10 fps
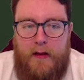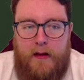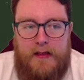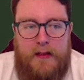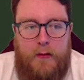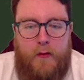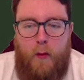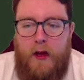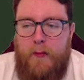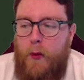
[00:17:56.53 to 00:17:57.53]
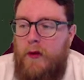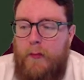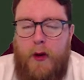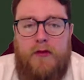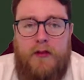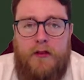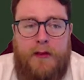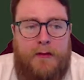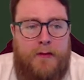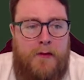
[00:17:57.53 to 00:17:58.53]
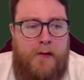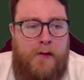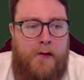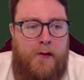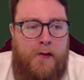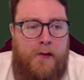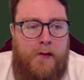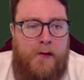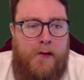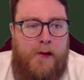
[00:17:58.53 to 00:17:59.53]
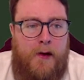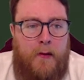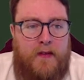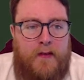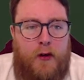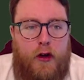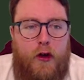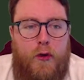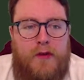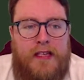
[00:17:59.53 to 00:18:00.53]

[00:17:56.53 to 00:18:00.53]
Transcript: Considering we've got work the ball in the box on as well. I have to have a look who's